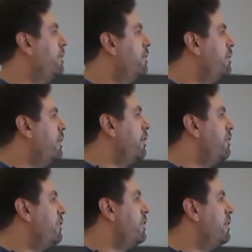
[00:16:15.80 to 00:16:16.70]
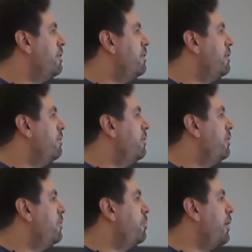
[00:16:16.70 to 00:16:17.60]
There is a
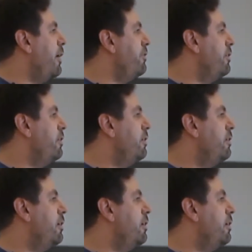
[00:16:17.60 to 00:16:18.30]
surprisingly